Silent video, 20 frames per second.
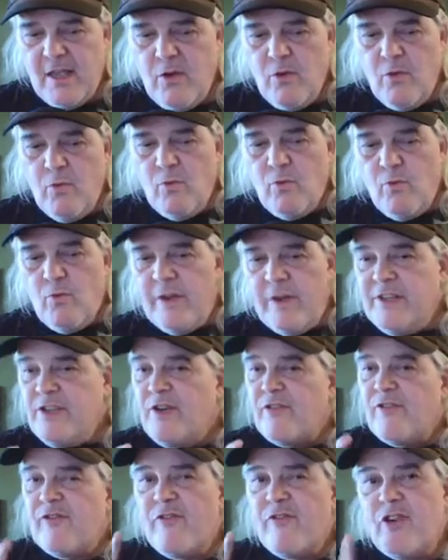When
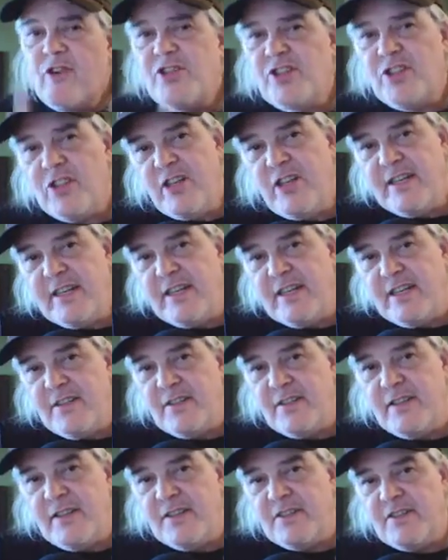you're first looking at
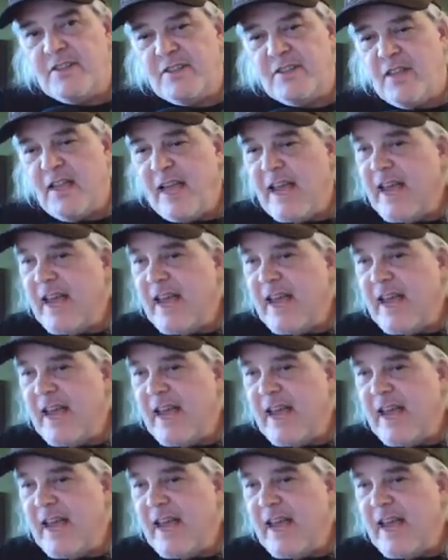this,